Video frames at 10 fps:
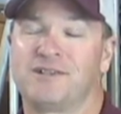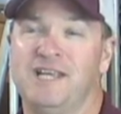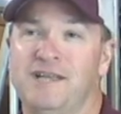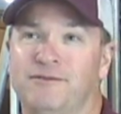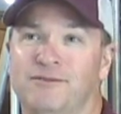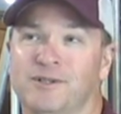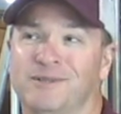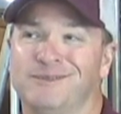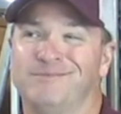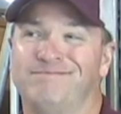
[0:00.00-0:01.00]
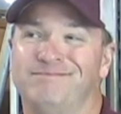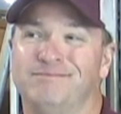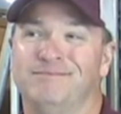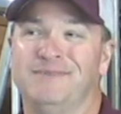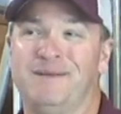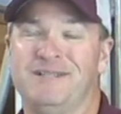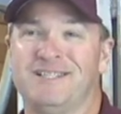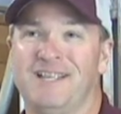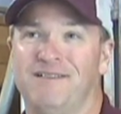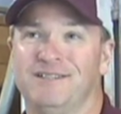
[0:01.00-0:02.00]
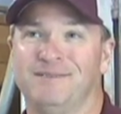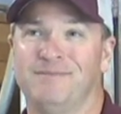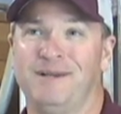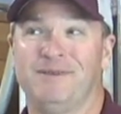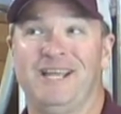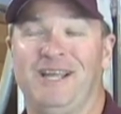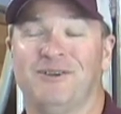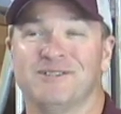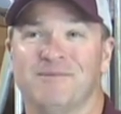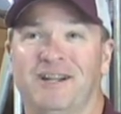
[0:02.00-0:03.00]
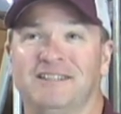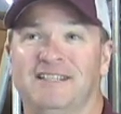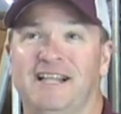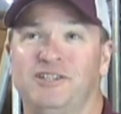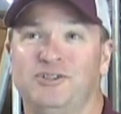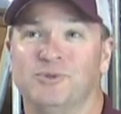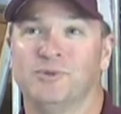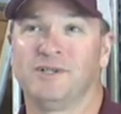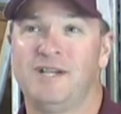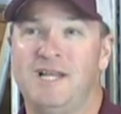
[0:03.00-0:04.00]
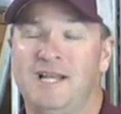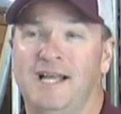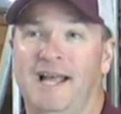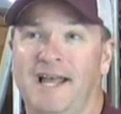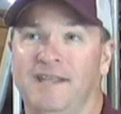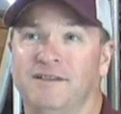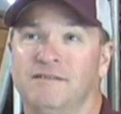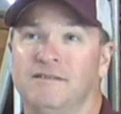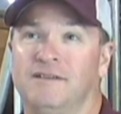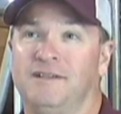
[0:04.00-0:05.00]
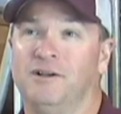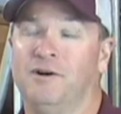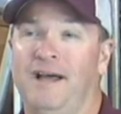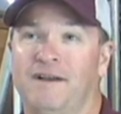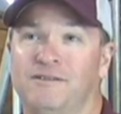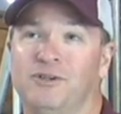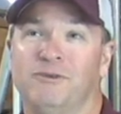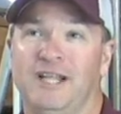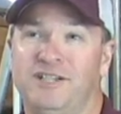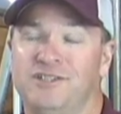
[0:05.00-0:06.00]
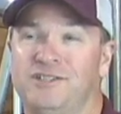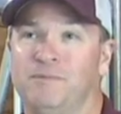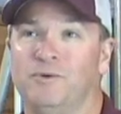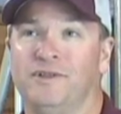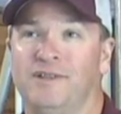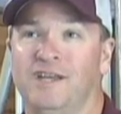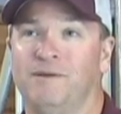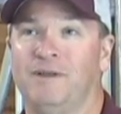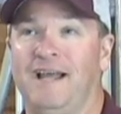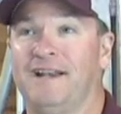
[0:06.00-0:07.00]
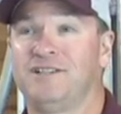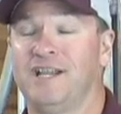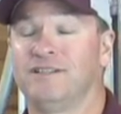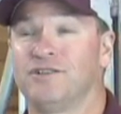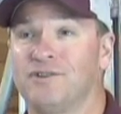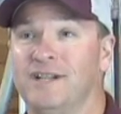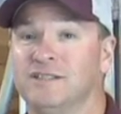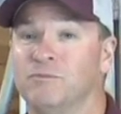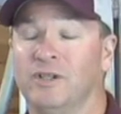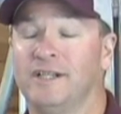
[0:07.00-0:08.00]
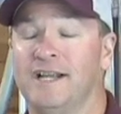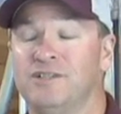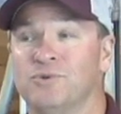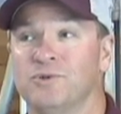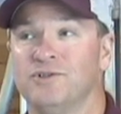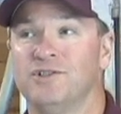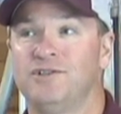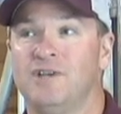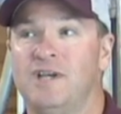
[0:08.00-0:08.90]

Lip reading: Key for maybe 7, maybe 8 years. I'm not exactly sure. And, had a good relationship with him and had a chance to train some really nice horses.